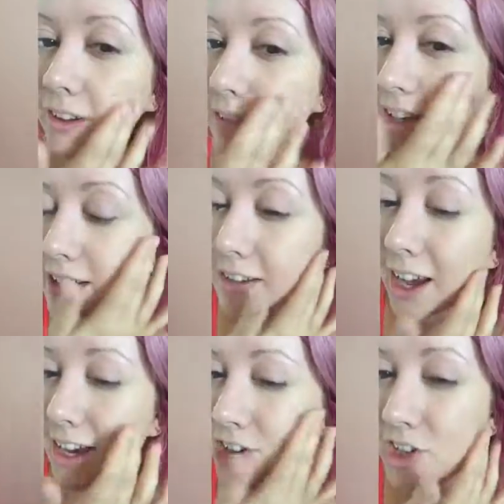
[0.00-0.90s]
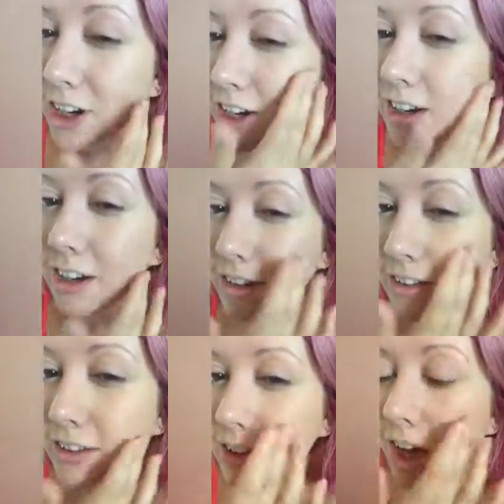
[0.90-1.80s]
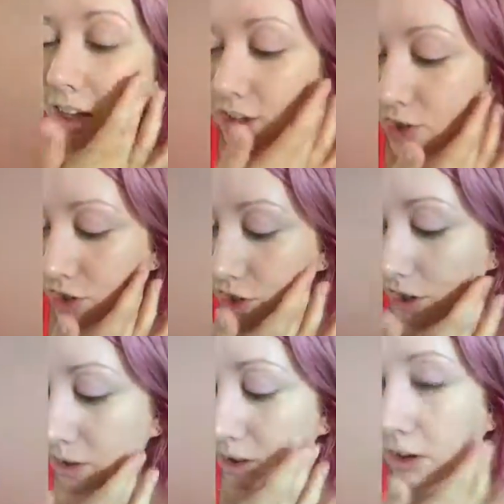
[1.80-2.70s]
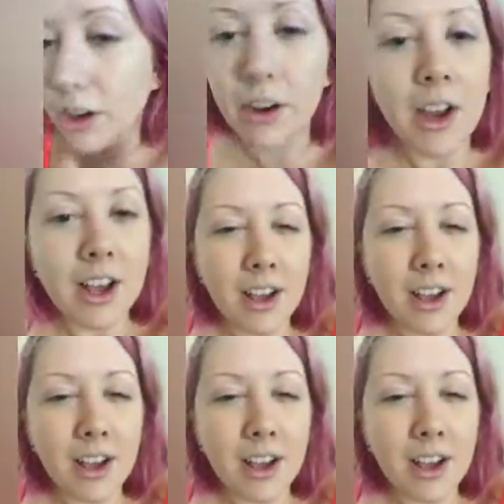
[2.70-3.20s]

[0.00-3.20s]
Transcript: skin texture and colour to show through,